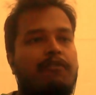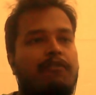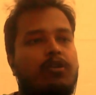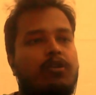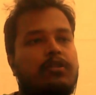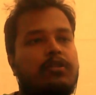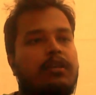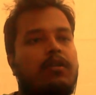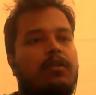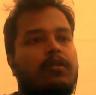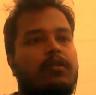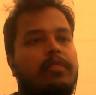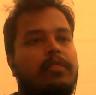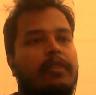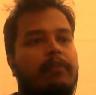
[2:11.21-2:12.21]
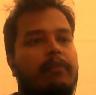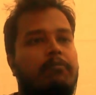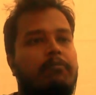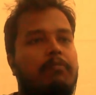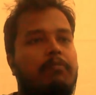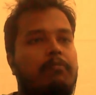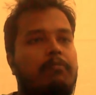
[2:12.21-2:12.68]
focusing on the
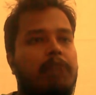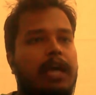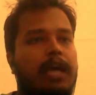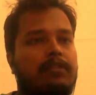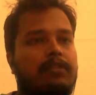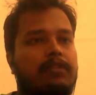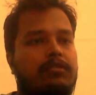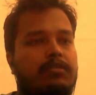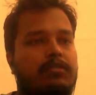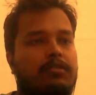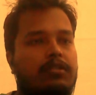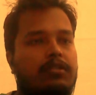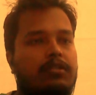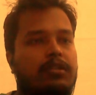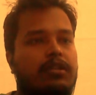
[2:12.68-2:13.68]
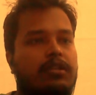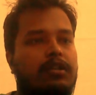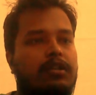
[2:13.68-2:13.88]
Black's